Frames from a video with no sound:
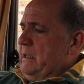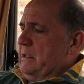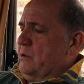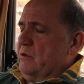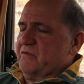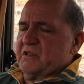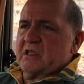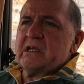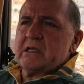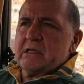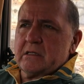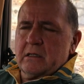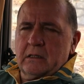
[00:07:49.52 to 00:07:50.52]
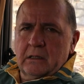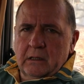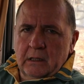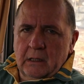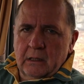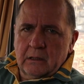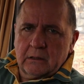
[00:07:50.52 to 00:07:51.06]
You'll have seen
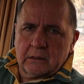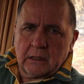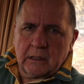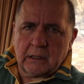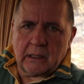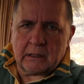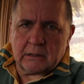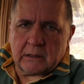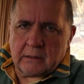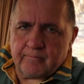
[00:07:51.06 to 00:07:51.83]
that I had